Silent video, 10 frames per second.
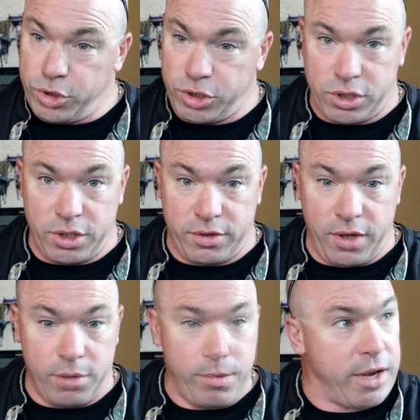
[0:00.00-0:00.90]
You're just going to
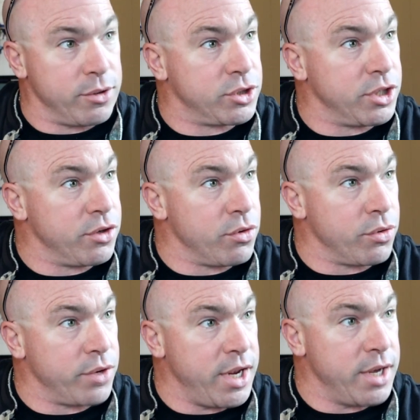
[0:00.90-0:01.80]
take matters into your
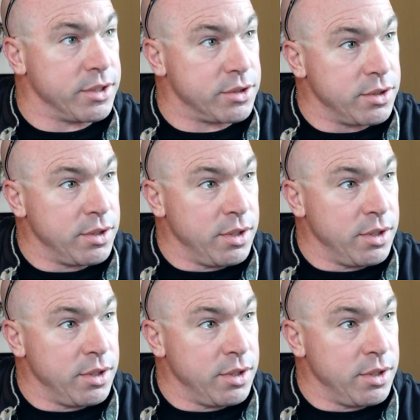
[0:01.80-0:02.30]
own hands.